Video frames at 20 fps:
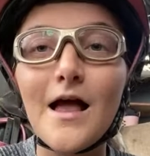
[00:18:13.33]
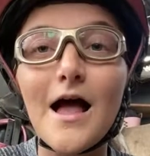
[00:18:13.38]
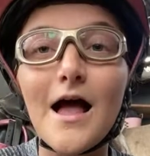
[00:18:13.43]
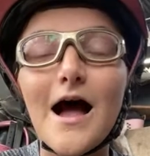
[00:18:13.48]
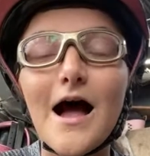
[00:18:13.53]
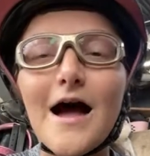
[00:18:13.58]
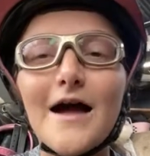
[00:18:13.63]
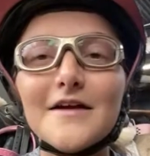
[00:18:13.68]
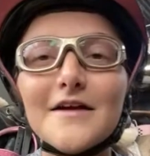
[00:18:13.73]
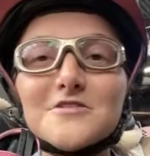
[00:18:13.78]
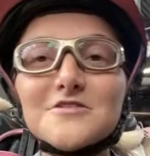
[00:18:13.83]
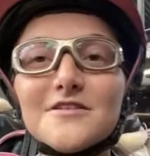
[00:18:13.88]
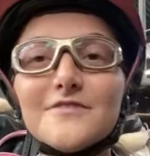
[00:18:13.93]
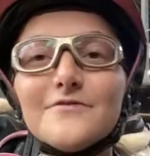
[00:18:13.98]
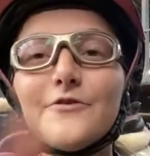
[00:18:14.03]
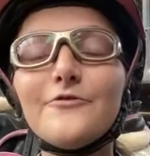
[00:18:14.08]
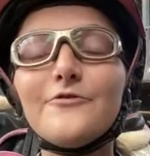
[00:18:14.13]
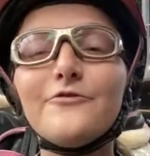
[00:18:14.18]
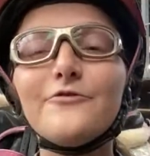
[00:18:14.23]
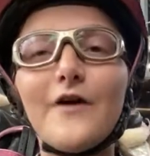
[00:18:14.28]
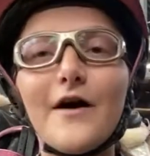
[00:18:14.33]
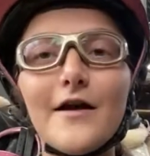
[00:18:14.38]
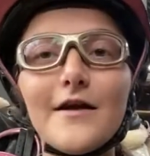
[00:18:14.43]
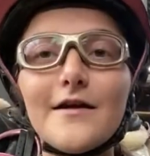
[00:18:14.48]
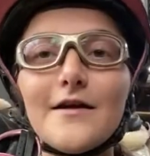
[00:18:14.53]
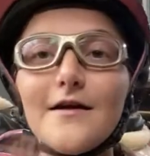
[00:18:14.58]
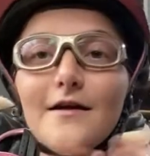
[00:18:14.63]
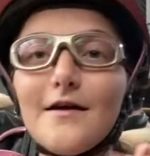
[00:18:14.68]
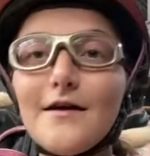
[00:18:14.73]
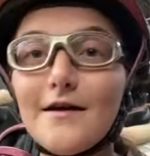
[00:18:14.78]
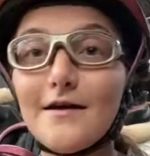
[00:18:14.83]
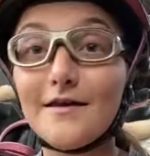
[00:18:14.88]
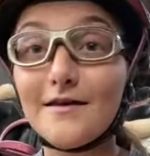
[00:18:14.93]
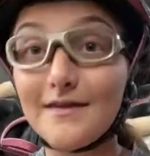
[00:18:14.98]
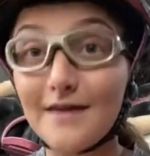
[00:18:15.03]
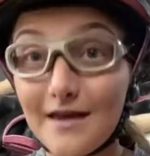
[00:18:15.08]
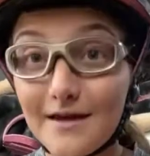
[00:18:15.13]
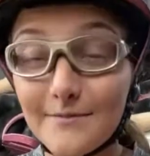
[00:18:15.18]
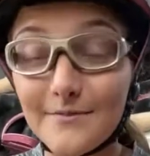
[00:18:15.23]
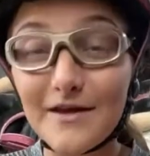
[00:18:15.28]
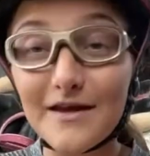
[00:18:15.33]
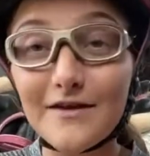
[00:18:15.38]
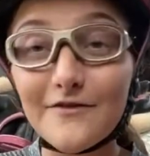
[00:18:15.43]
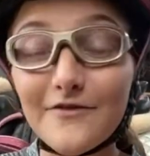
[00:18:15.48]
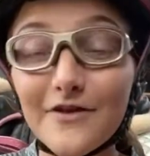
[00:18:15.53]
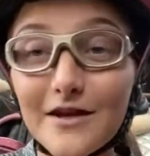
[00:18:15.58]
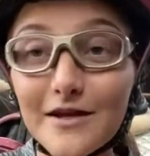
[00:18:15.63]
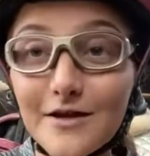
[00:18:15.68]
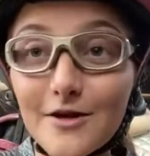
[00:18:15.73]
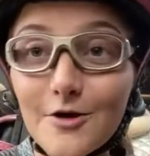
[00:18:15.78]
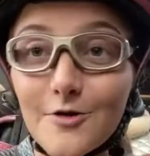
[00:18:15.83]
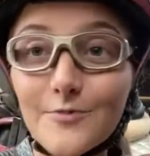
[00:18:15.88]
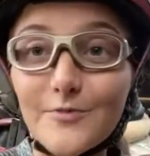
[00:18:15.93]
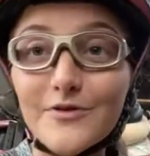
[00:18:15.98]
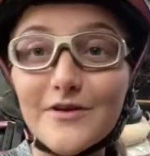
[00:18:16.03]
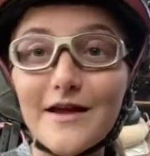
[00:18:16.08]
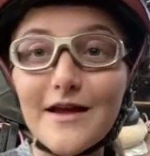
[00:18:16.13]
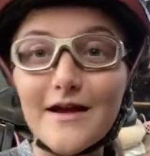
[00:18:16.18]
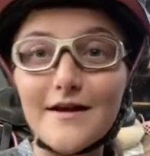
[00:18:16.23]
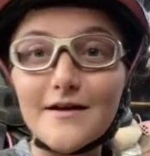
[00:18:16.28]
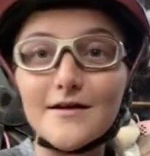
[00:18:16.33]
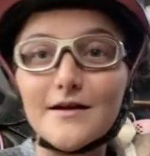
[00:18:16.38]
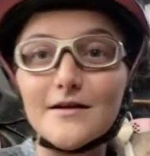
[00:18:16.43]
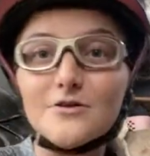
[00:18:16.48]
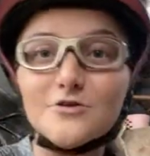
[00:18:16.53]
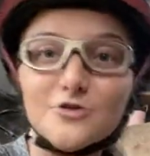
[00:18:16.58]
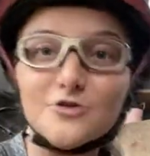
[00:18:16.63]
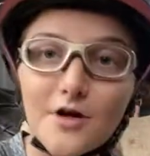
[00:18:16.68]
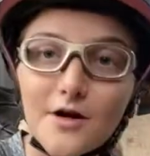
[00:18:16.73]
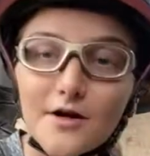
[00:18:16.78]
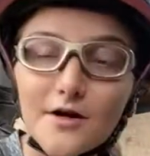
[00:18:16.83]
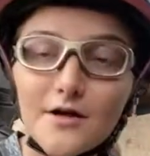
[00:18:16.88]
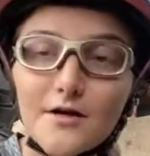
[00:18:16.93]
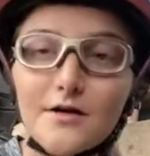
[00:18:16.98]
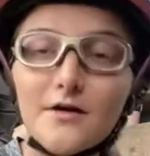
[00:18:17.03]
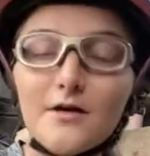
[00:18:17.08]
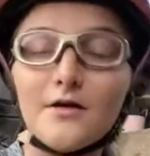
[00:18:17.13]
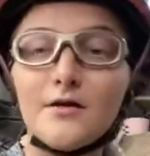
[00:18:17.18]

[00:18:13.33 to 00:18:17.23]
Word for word: I actually have a fun gaming video planned, Adriana.